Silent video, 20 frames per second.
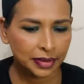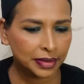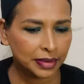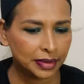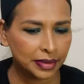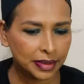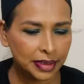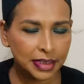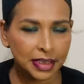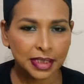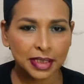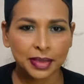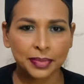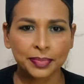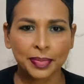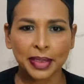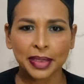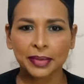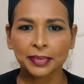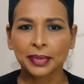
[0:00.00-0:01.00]
This is
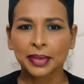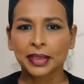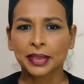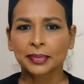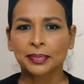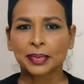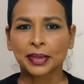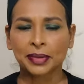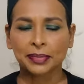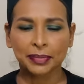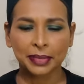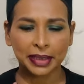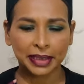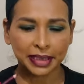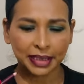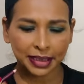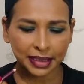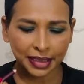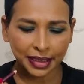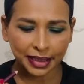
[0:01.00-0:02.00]
very
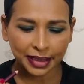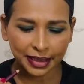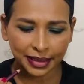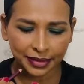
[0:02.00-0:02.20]
pigmented color.